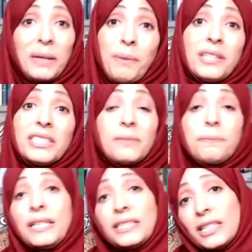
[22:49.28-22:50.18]

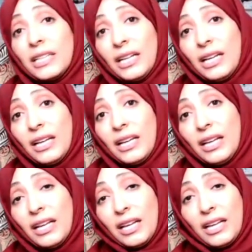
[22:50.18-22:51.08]
participating
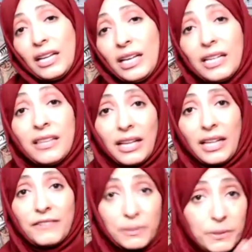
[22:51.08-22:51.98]
in the
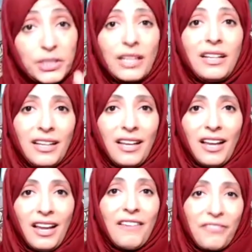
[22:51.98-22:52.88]
life, especially
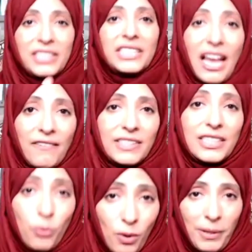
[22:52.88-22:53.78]
if this hub is
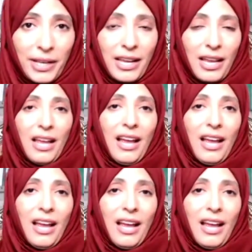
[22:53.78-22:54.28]
a woman.